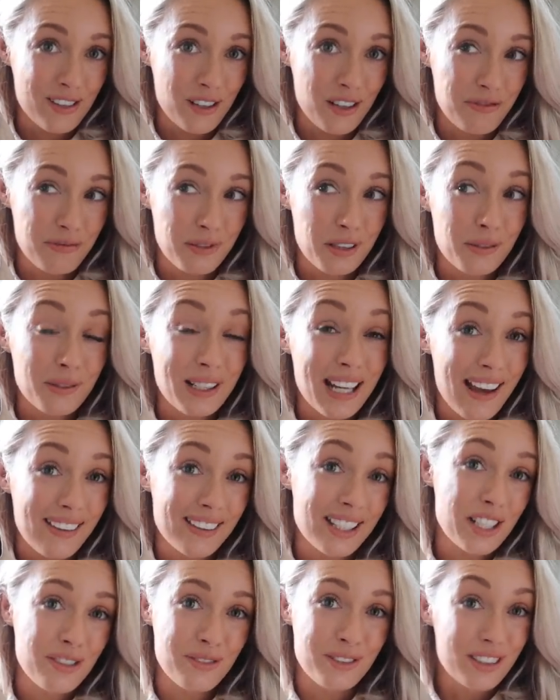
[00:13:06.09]
so I've probably
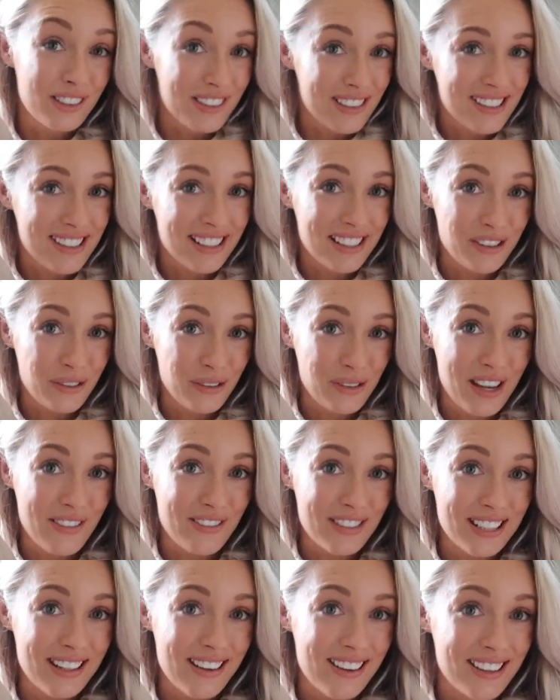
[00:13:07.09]
had these for a good 6 or
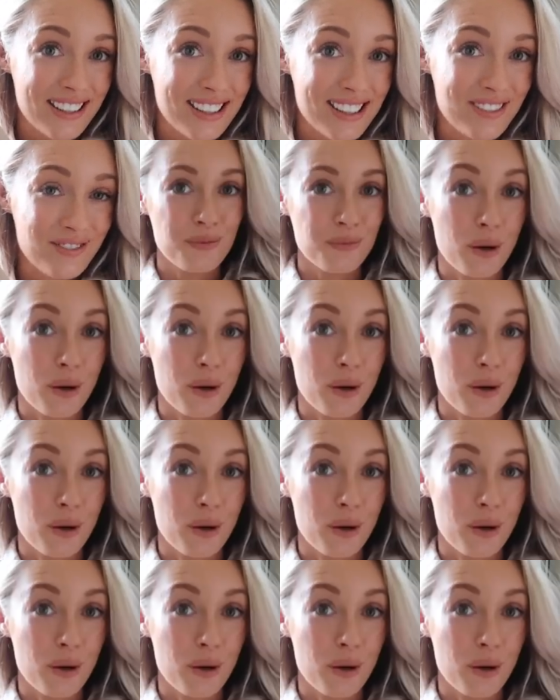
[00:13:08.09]
7 years.